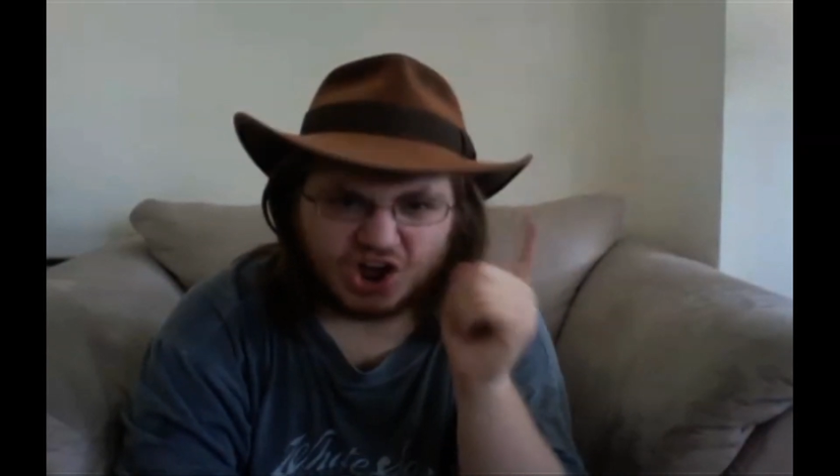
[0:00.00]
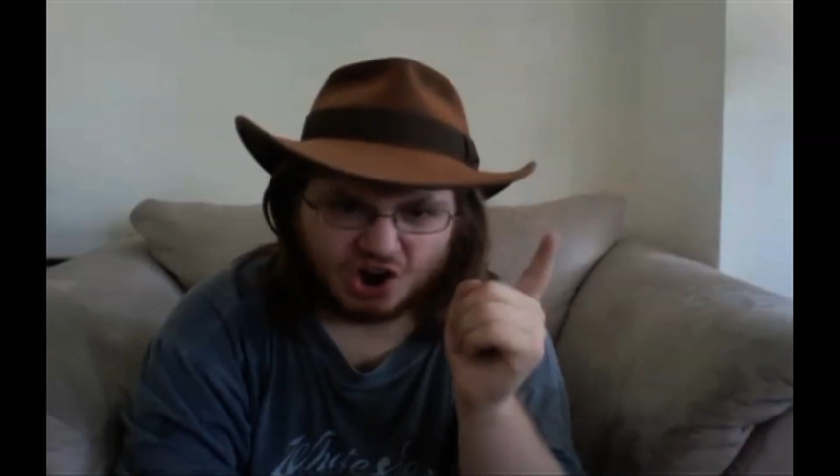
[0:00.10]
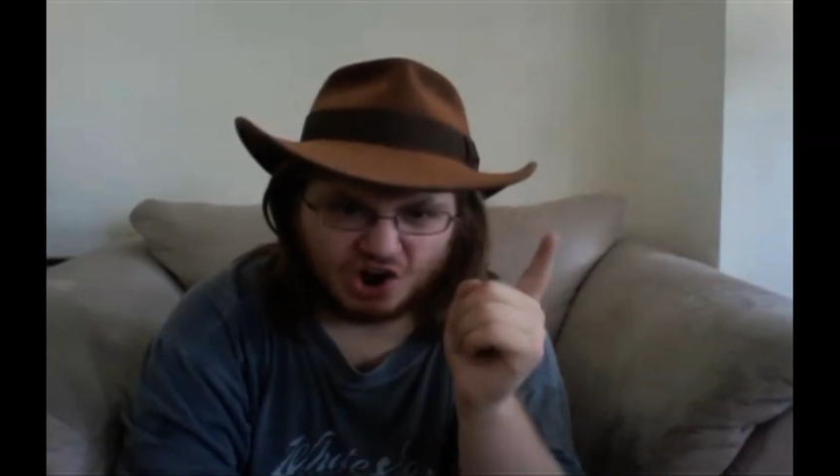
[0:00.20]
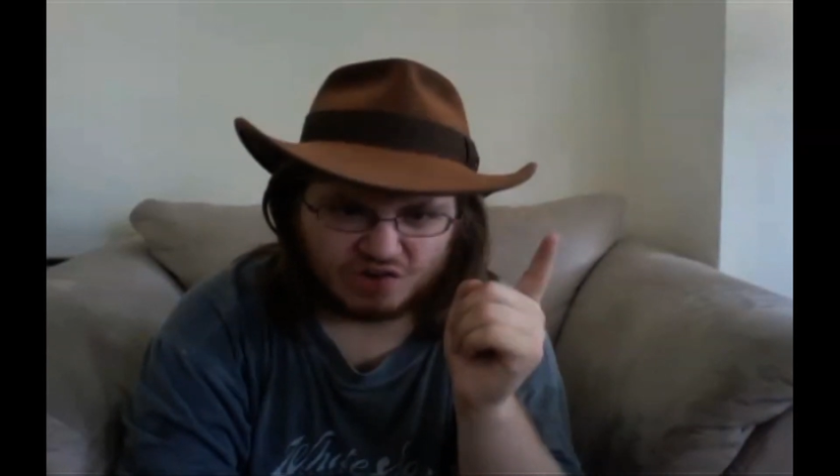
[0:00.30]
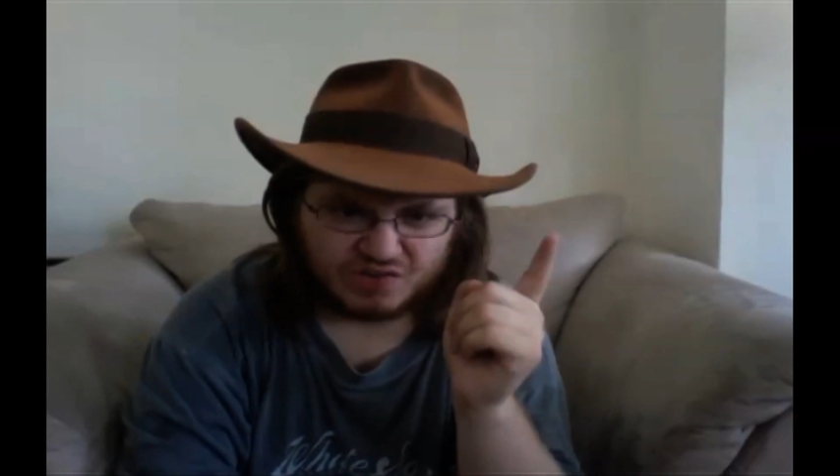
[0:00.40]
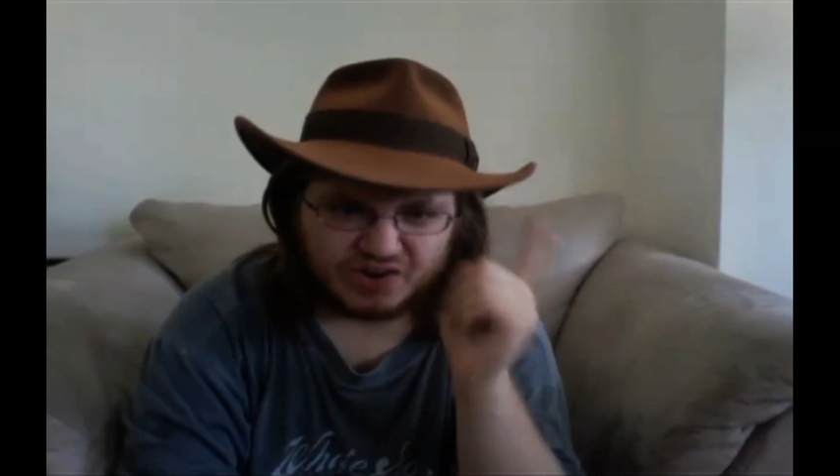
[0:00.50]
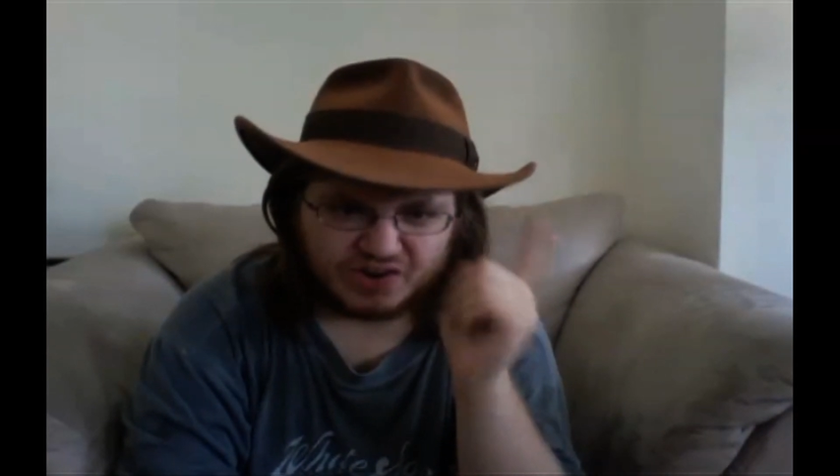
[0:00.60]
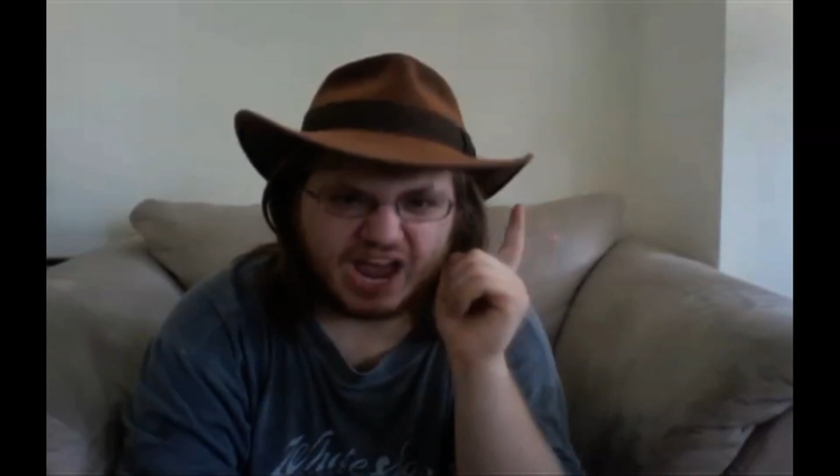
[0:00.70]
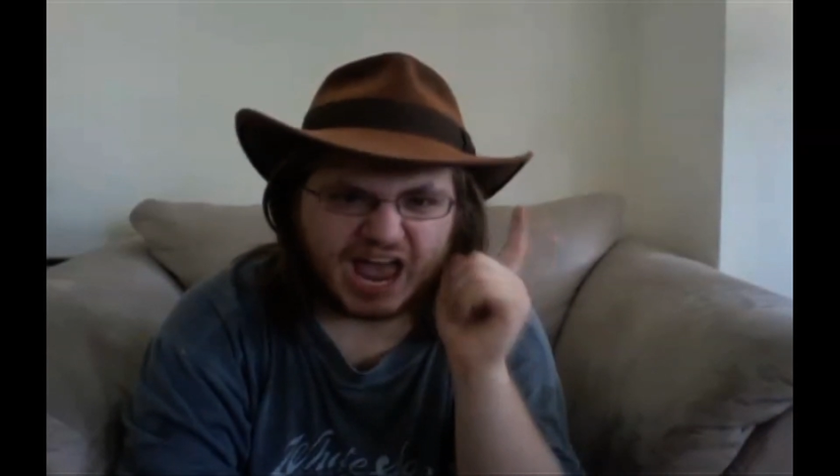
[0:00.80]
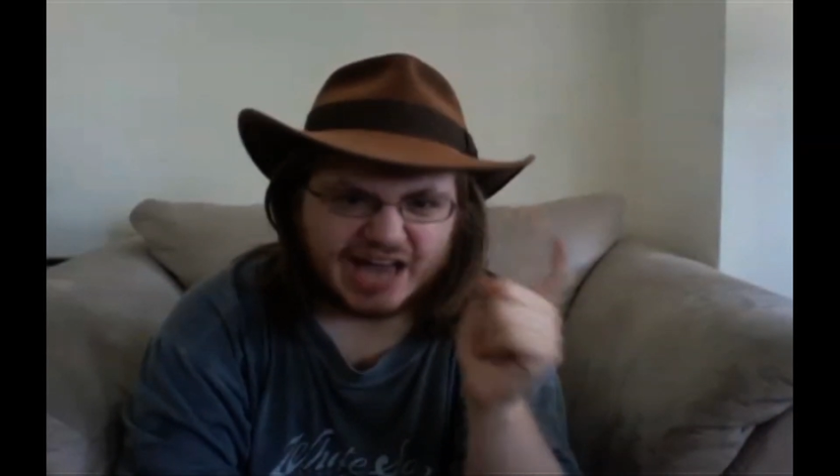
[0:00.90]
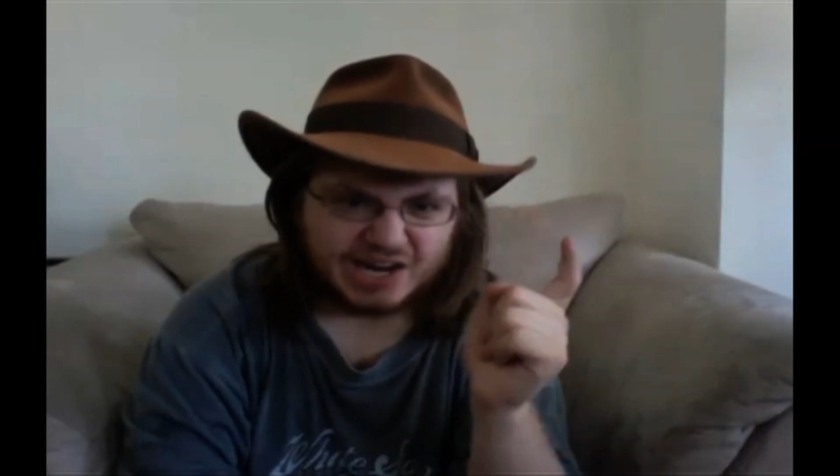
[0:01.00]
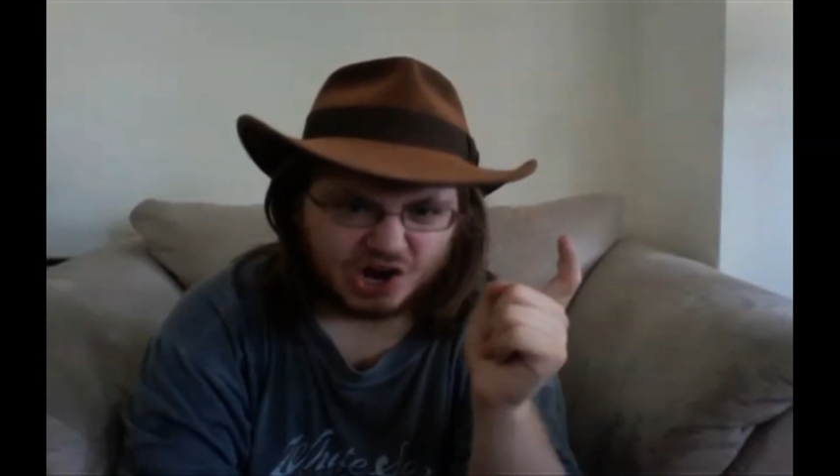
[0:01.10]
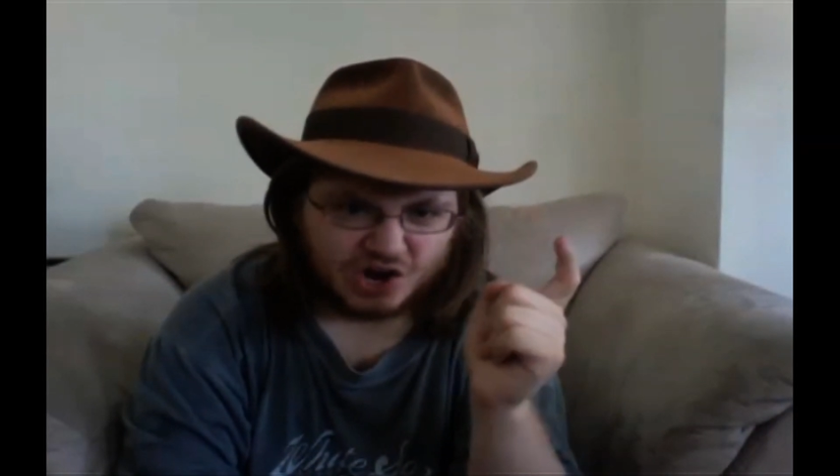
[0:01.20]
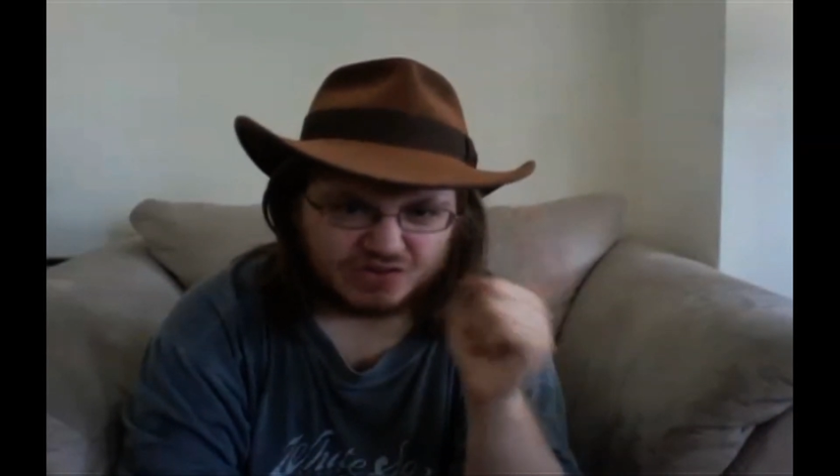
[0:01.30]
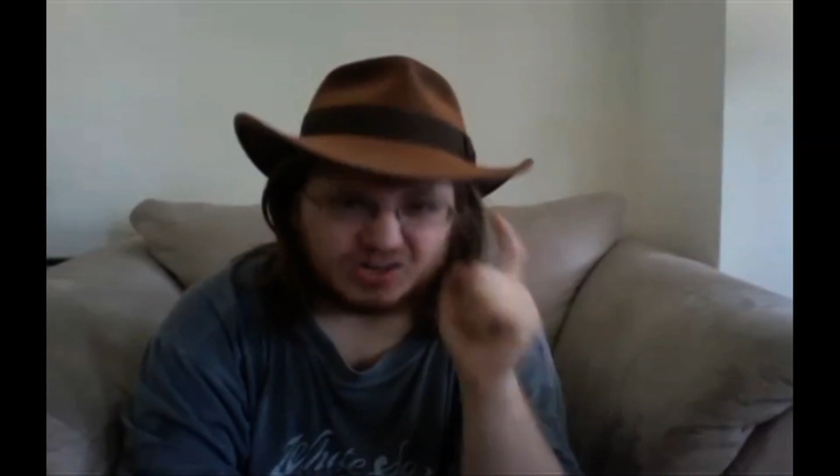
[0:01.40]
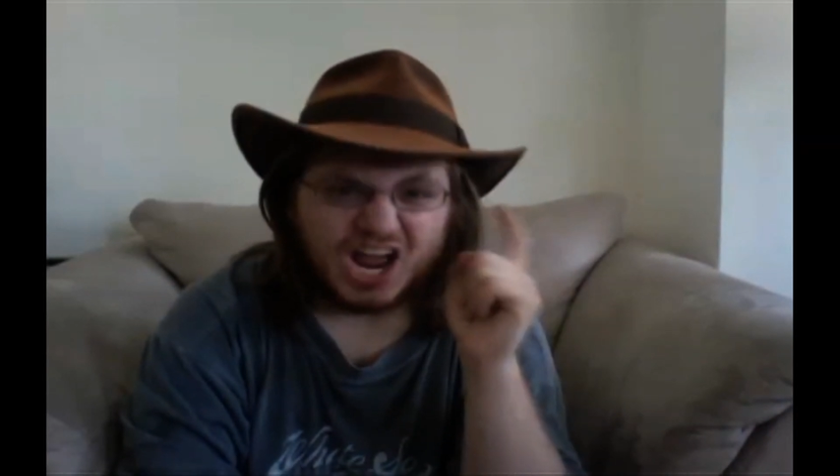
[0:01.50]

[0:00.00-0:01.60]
over and over